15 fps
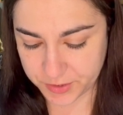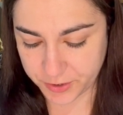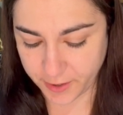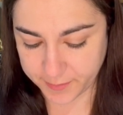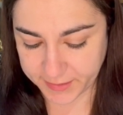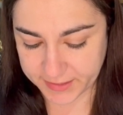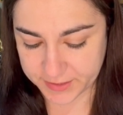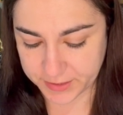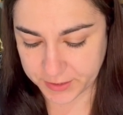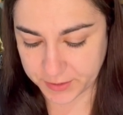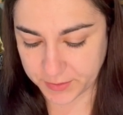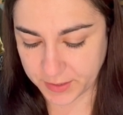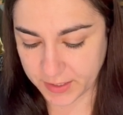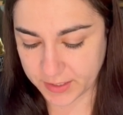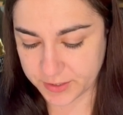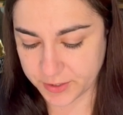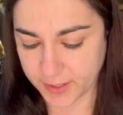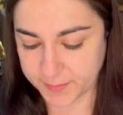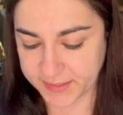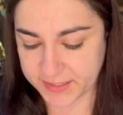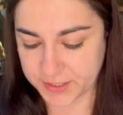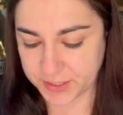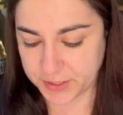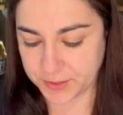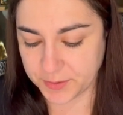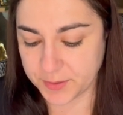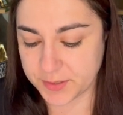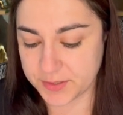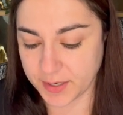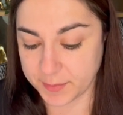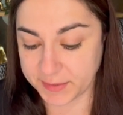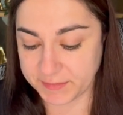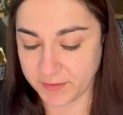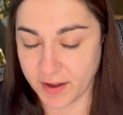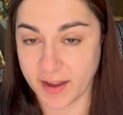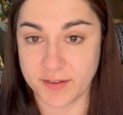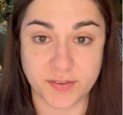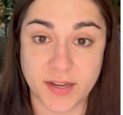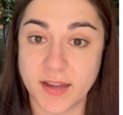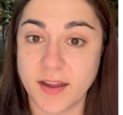times 2 times 2 times 5.